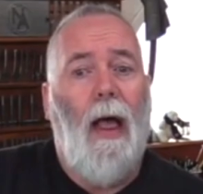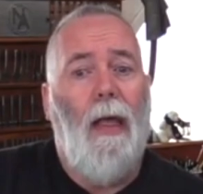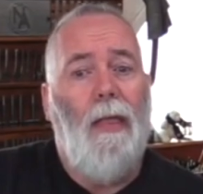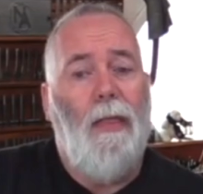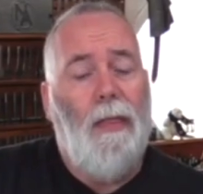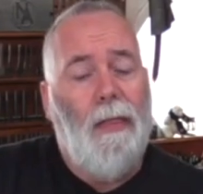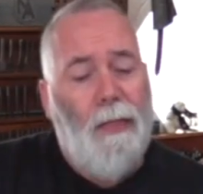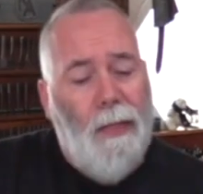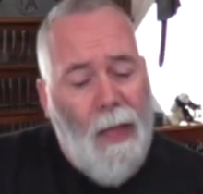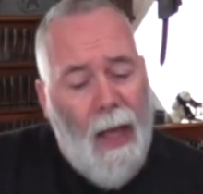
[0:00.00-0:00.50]

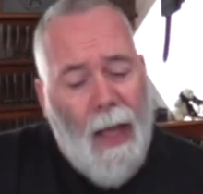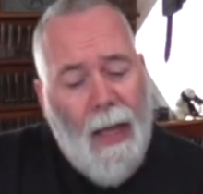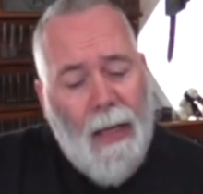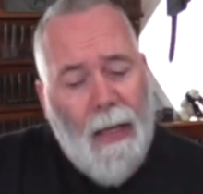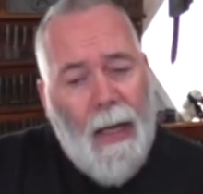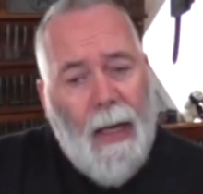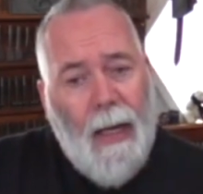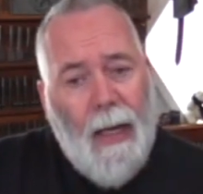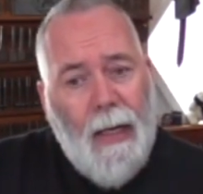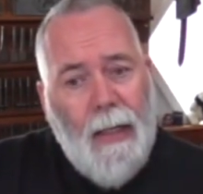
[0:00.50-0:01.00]
That
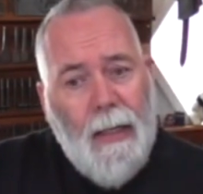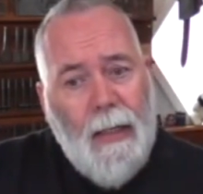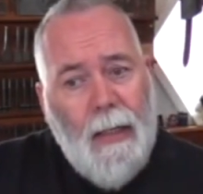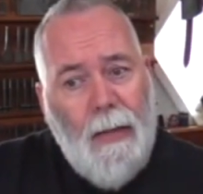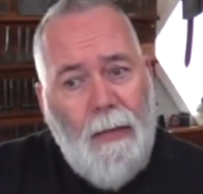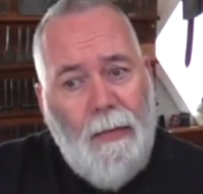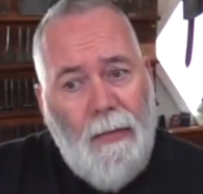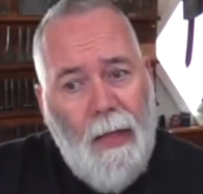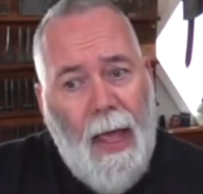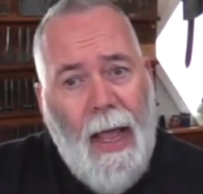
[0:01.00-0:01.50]

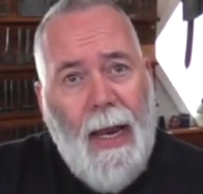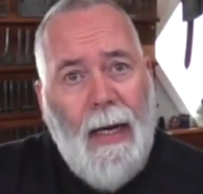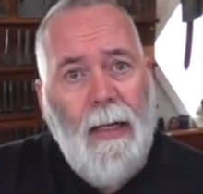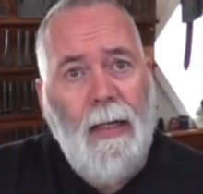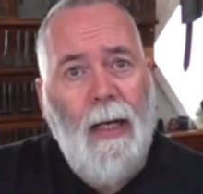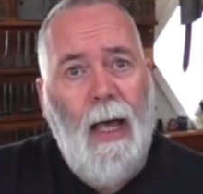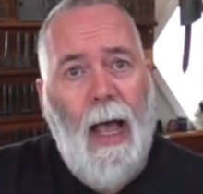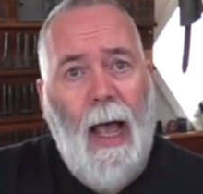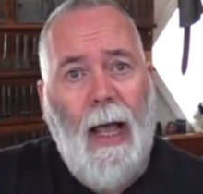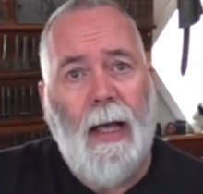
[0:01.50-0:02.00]
then
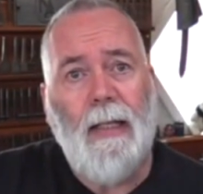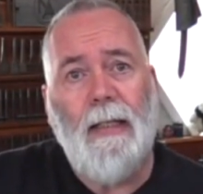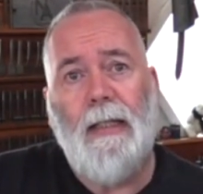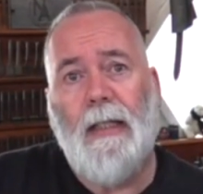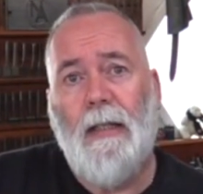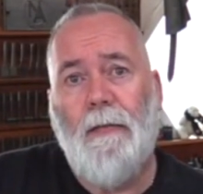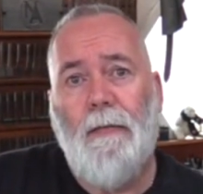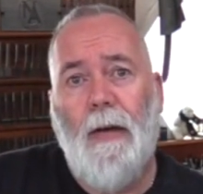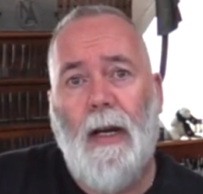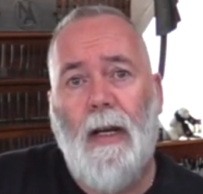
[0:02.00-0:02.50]
has
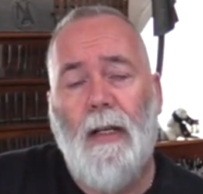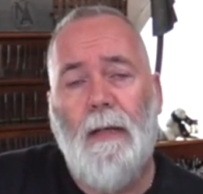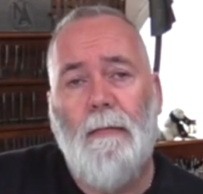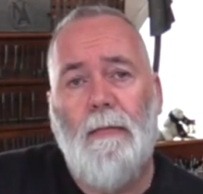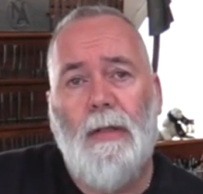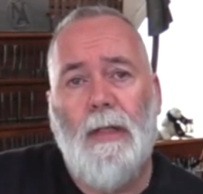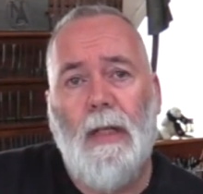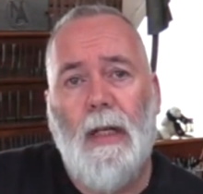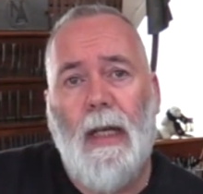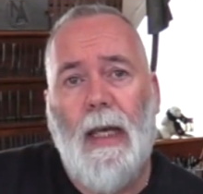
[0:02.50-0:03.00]

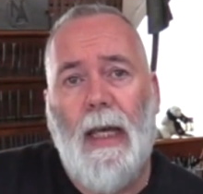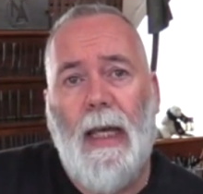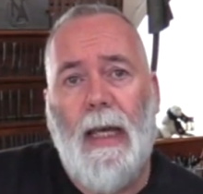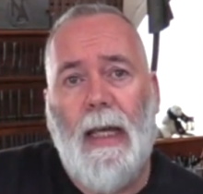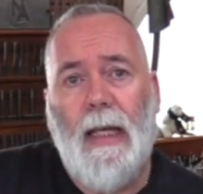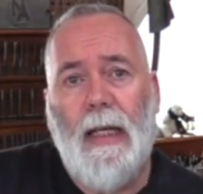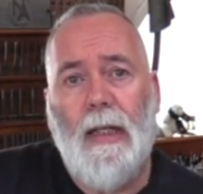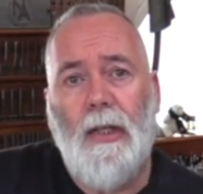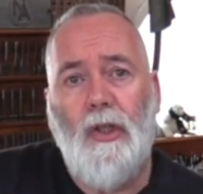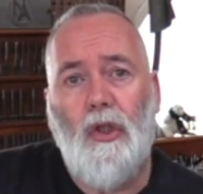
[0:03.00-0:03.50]
developed
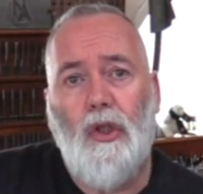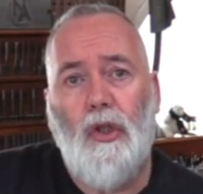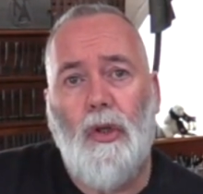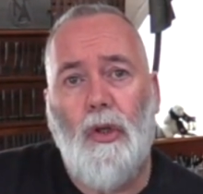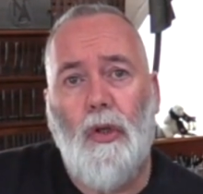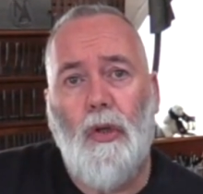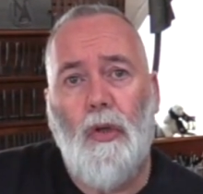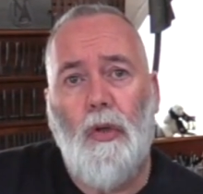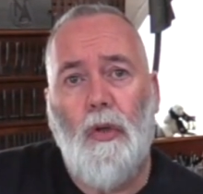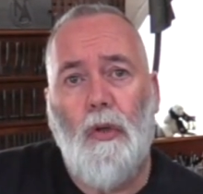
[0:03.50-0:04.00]

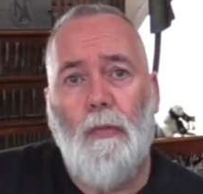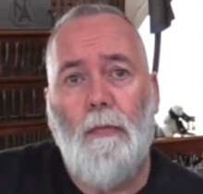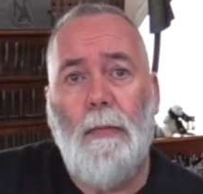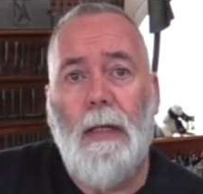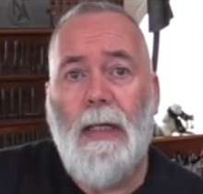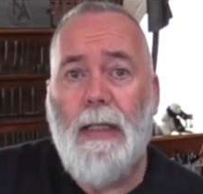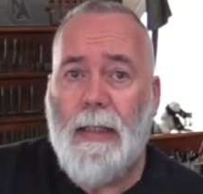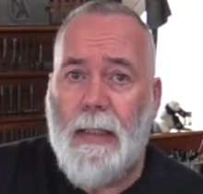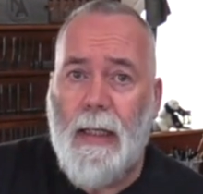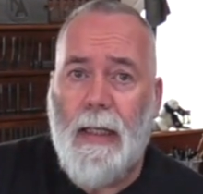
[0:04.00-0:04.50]
into
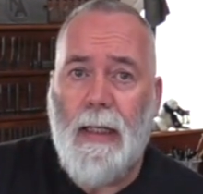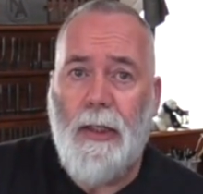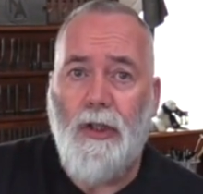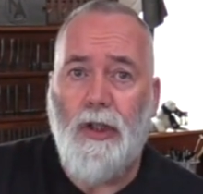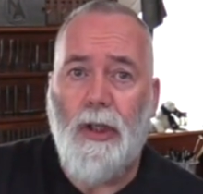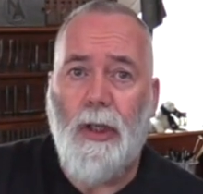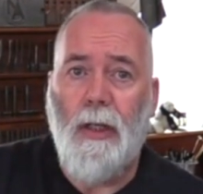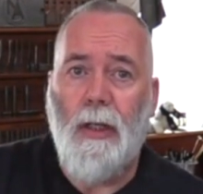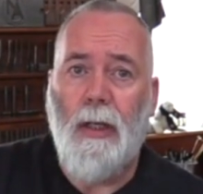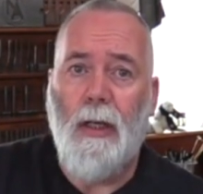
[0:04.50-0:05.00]
me
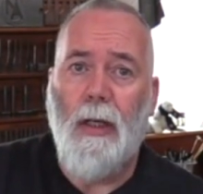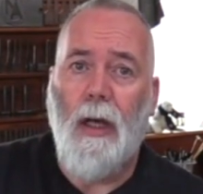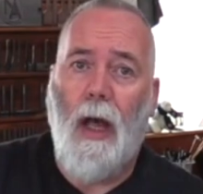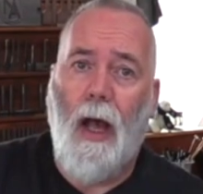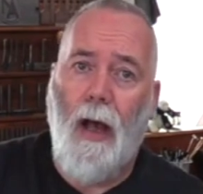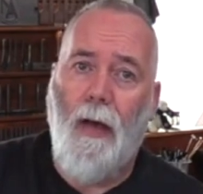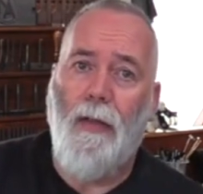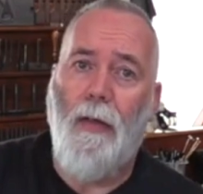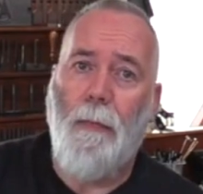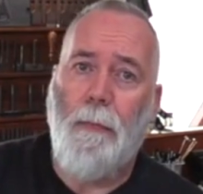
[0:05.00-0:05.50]
teaching
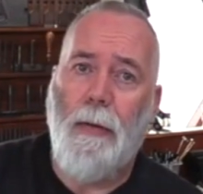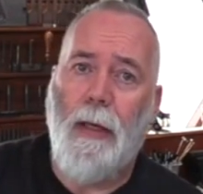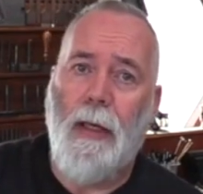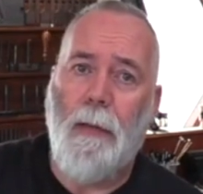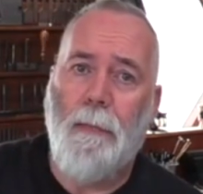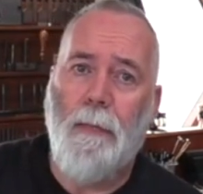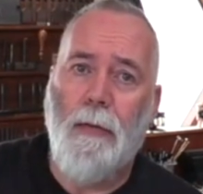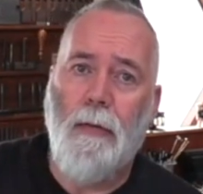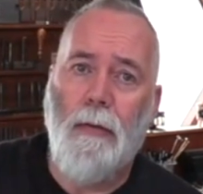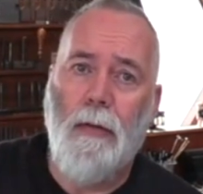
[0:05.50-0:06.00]
other
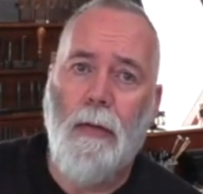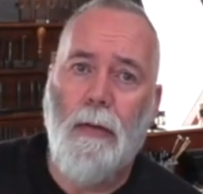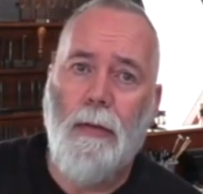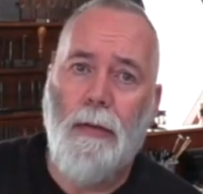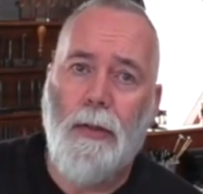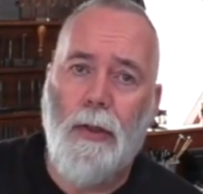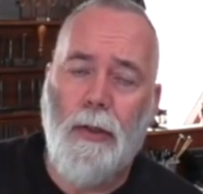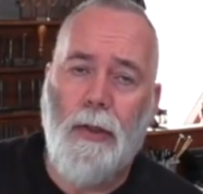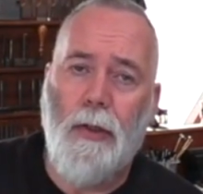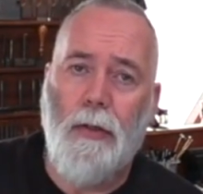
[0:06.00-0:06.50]
people
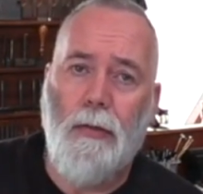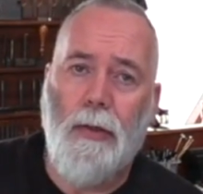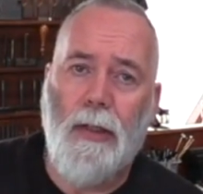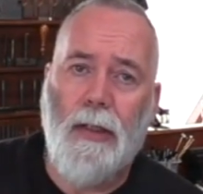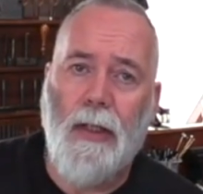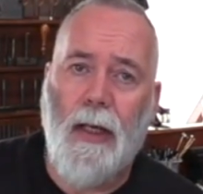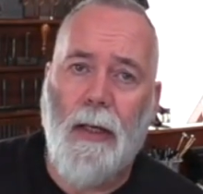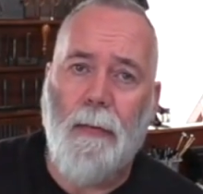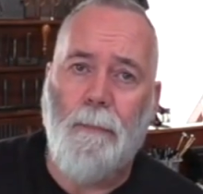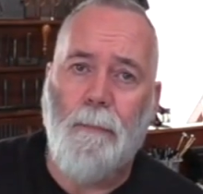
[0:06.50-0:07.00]
to do the
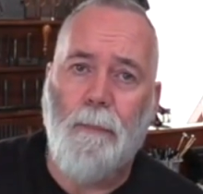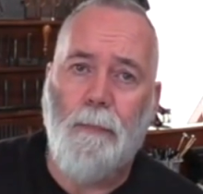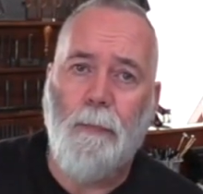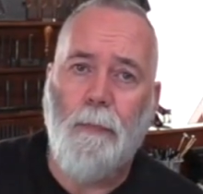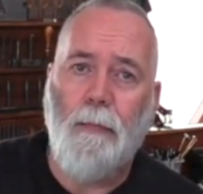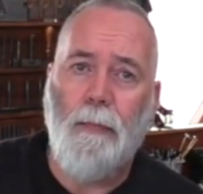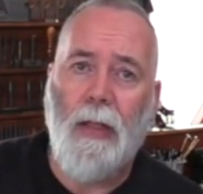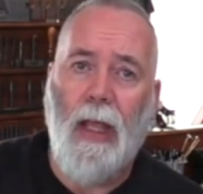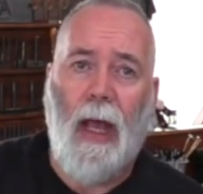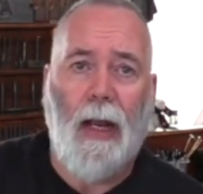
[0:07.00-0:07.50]
same.
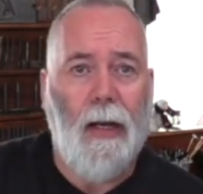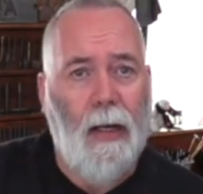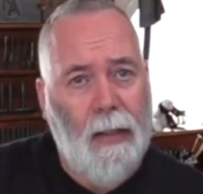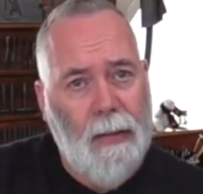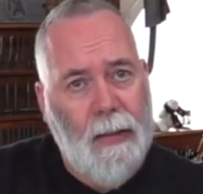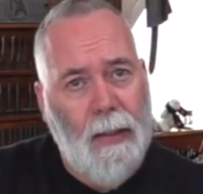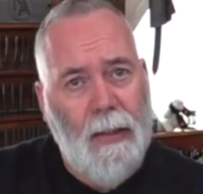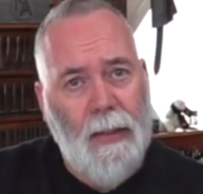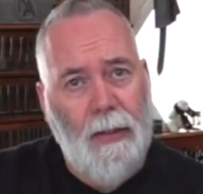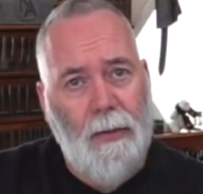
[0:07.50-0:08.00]
And I
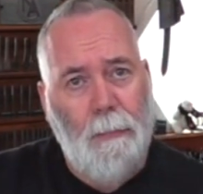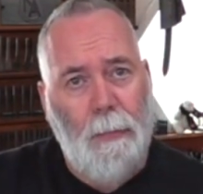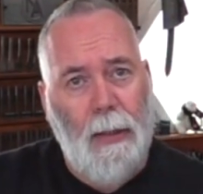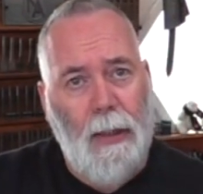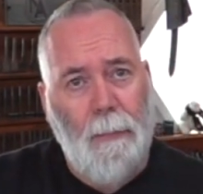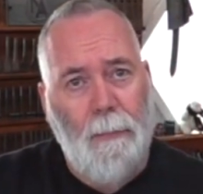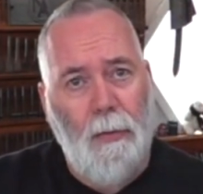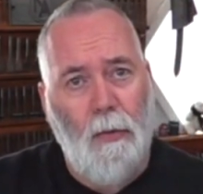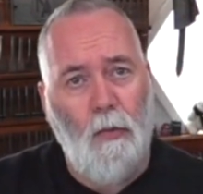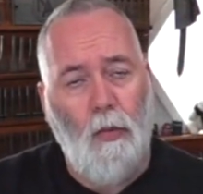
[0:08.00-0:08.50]
teach
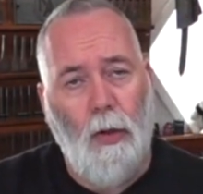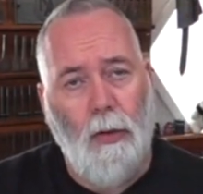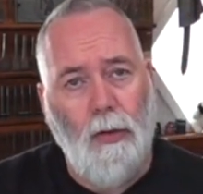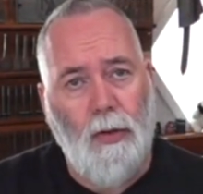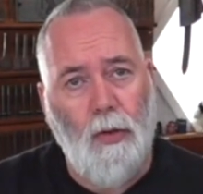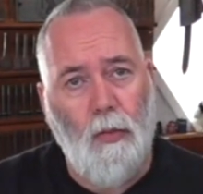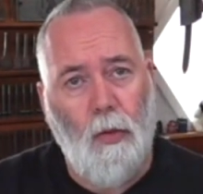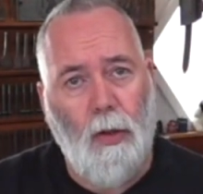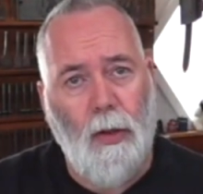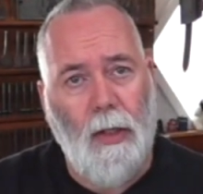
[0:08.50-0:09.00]
people
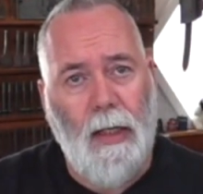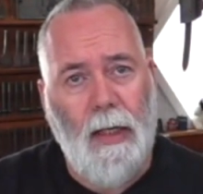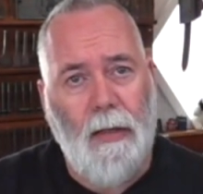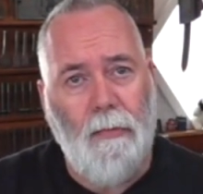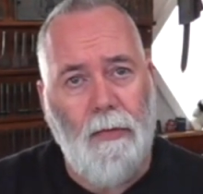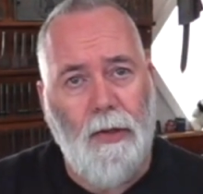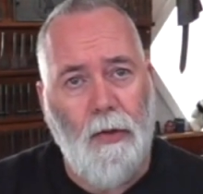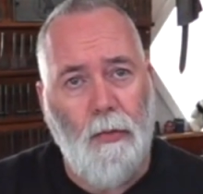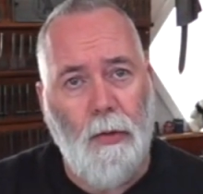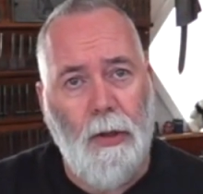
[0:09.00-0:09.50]
one-to-one
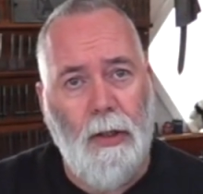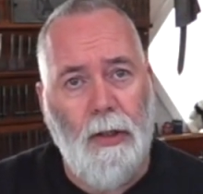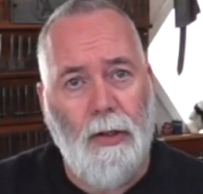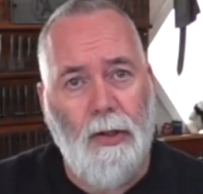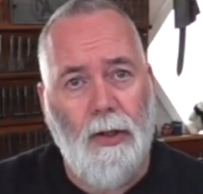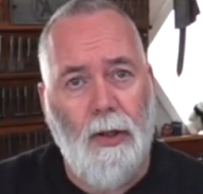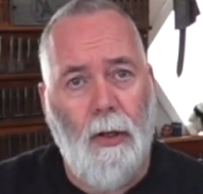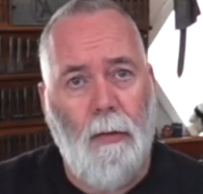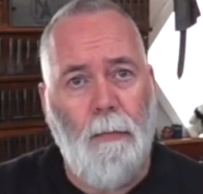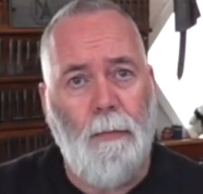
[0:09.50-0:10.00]
here in the
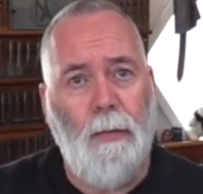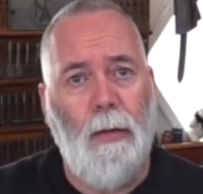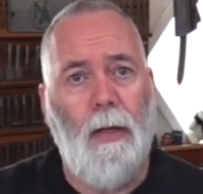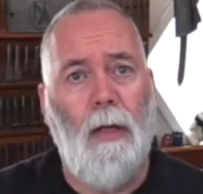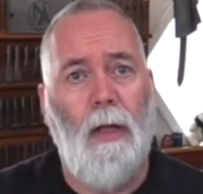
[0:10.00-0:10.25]
workshop.